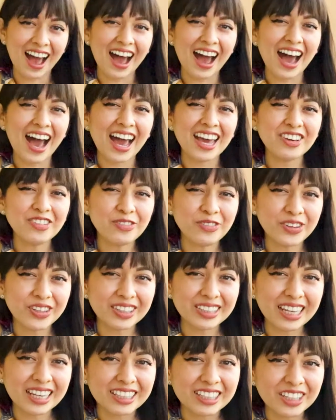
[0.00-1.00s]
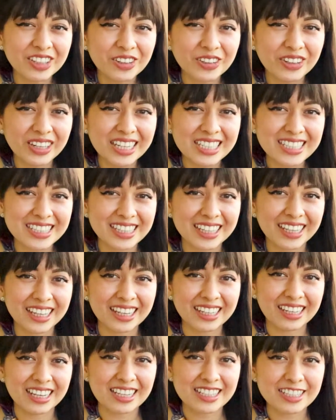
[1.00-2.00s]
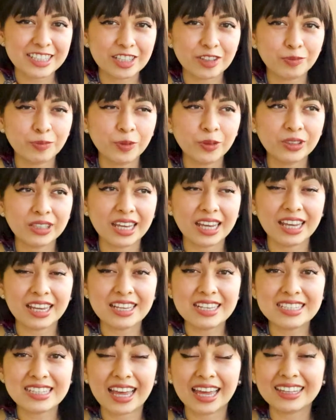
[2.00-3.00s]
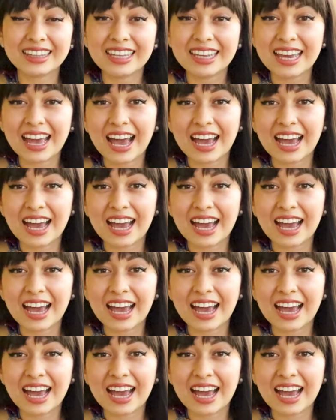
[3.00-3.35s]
I feel like the coolest thing in Istanbul is the